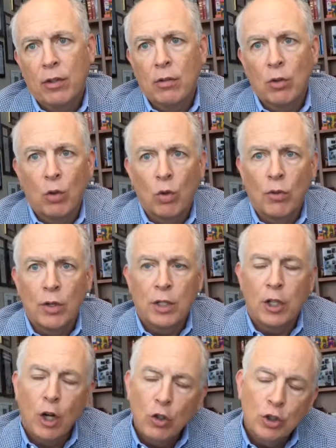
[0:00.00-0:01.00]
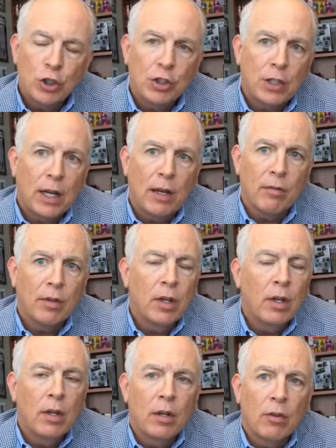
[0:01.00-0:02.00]
The coaches have
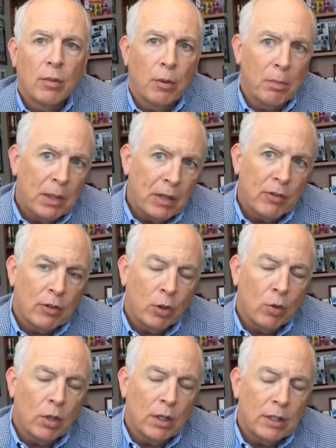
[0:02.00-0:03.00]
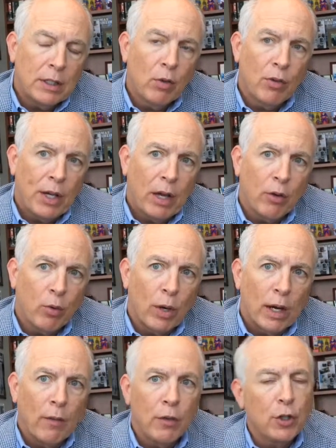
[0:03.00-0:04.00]
some of the best legal talent
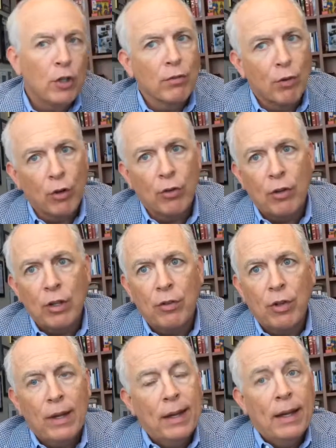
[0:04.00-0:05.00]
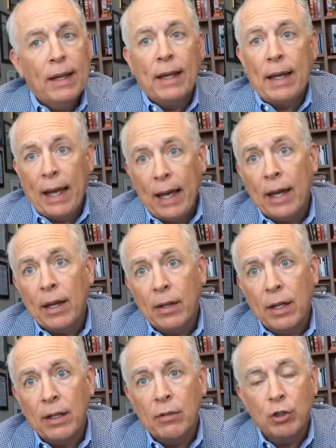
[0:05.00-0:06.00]
around. The universities
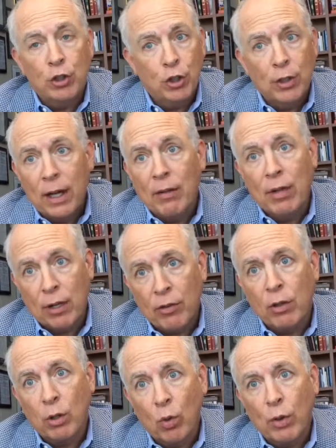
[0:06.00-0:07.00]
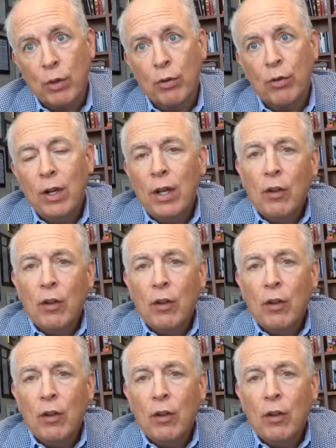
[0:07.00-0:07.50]
can and should have excellent lawyers.